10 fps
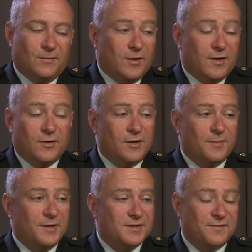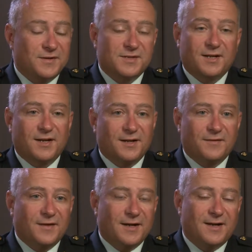Well, it couldn't have been sophisticated
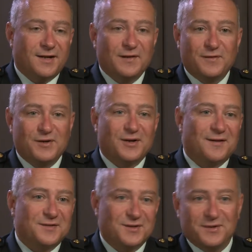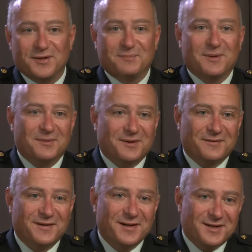if they had an infantry officer doing the public
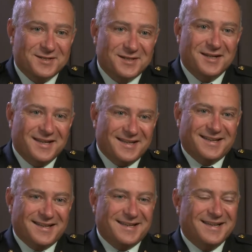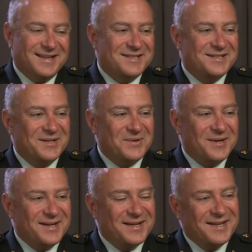affairs.
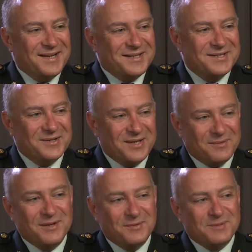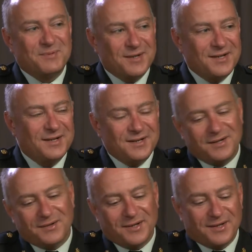So, so it was pretty, you
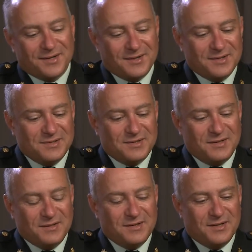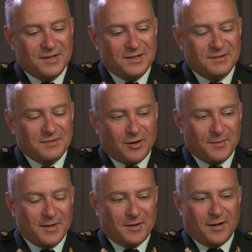know, like the
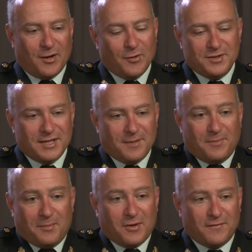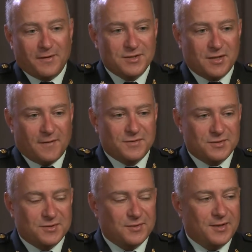Army always had public affairs
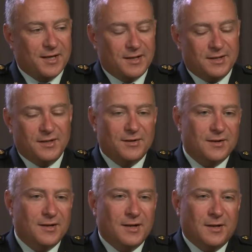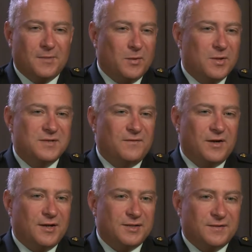officers through that era, but it wasn't
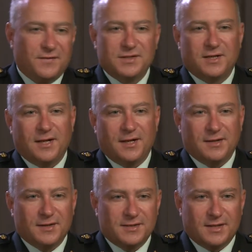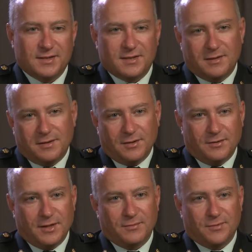very sophisticated in the sense that, you
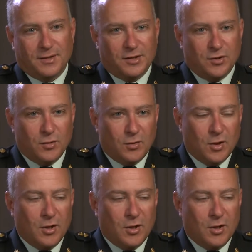know, they really knew